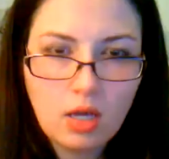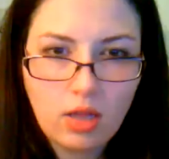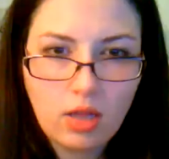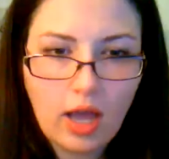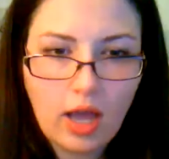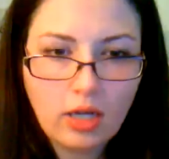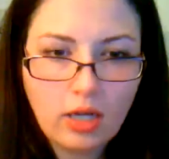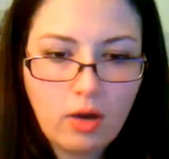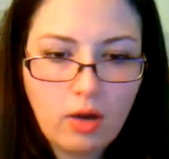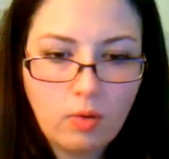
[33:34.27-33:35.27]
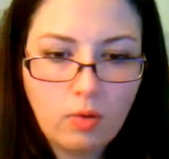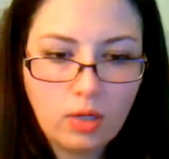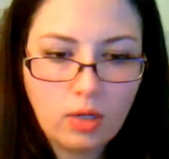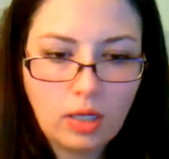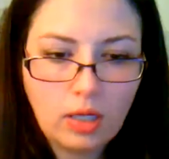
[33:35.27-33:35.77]
Like, I know
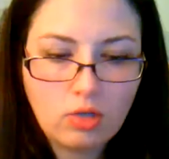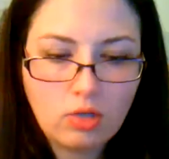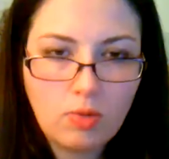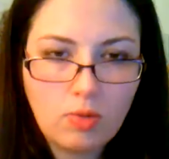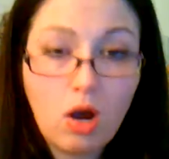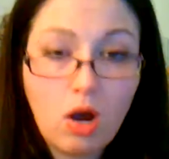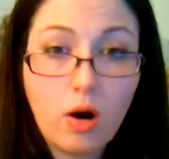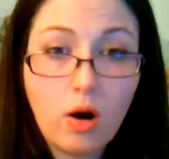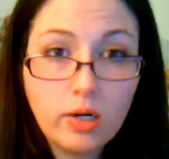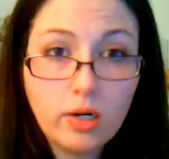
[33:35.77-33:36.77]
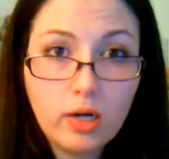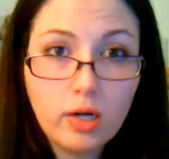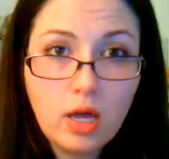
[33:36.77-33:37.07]
it's going to be harder.